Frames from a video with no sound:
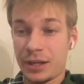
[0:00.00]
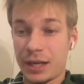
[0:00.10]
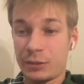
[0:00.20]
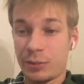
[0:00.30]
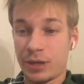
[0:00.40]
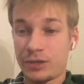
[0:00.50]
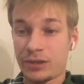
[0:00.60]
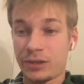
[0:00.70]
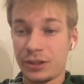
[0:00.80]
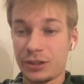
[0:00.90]
Advanced
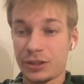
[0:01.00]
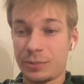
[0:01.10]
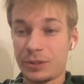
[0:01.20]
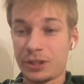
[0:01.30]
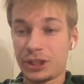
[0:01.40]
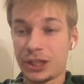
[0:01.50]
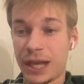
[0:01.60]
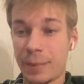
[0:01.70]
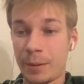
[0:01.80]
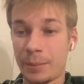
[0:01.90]
Analytics, BCG
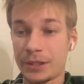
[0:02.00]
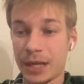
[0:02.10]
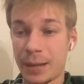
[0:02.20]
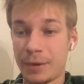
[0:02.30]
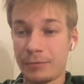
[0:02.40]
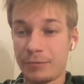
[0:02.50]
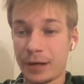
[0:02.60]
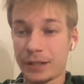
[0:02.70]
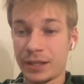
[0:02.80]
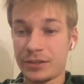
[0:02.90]
Gamma, but I am a
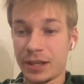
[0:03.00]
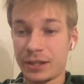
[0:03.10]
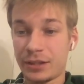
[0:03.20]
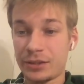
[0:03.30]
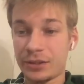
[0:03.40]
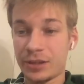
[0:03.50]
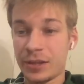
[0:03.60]
finance analyst